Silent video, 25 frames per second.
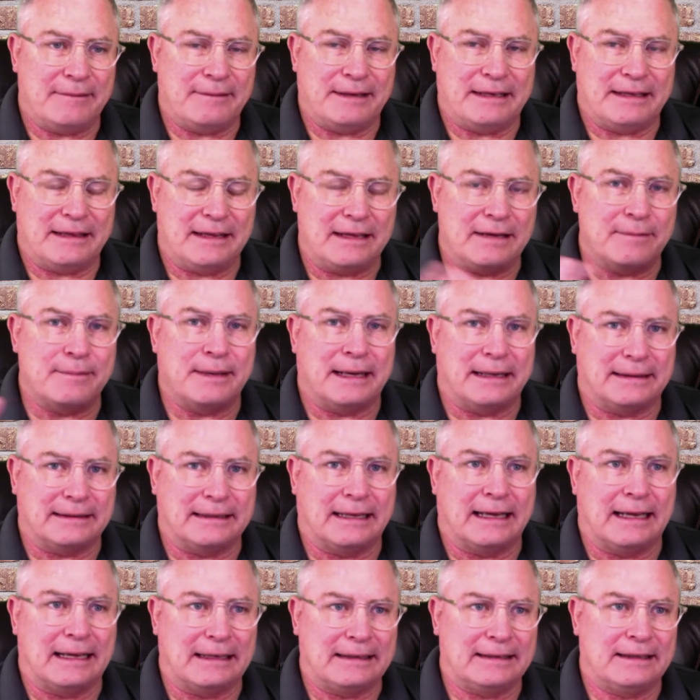think about
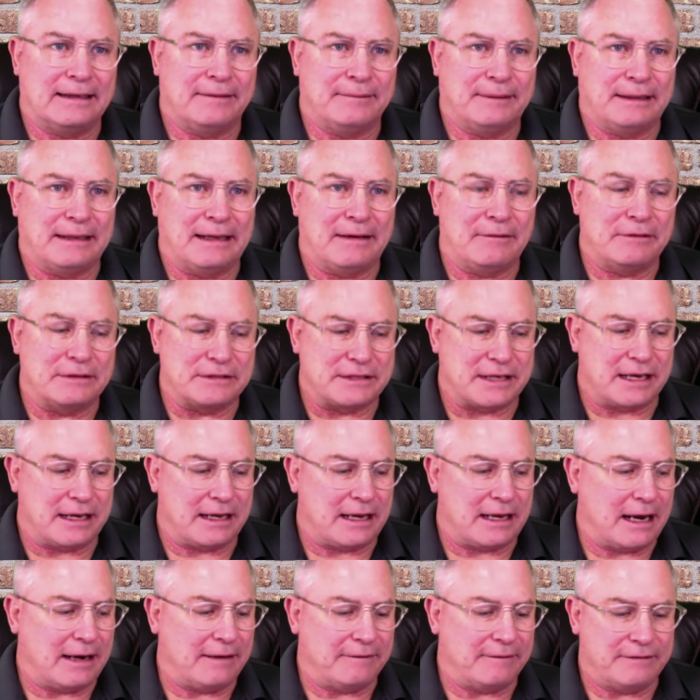that. That was
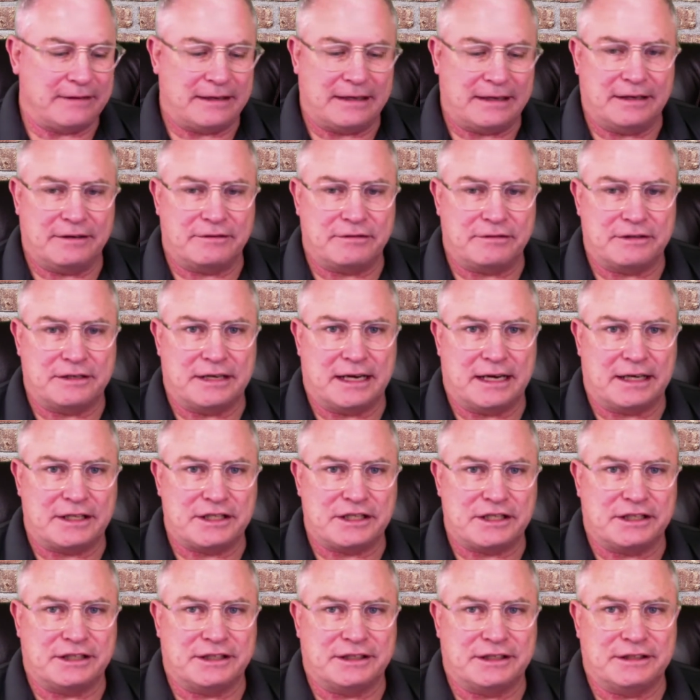kind of the
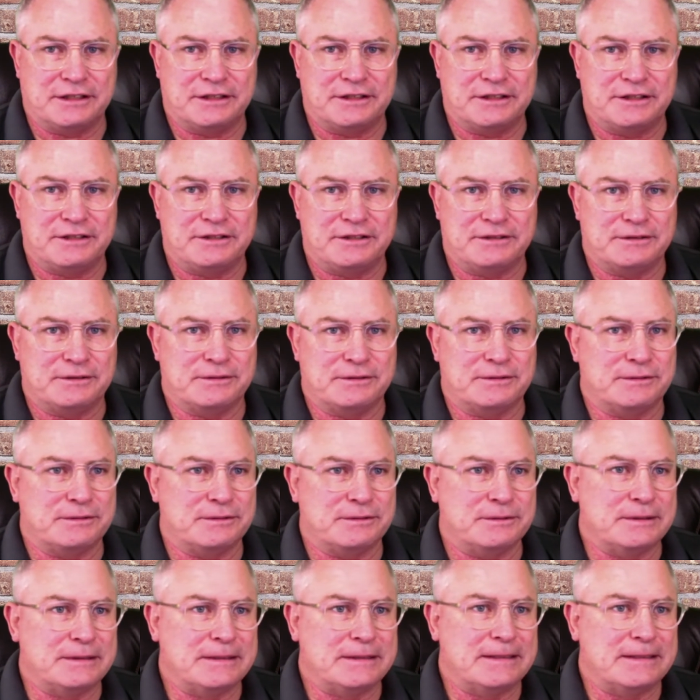introduction to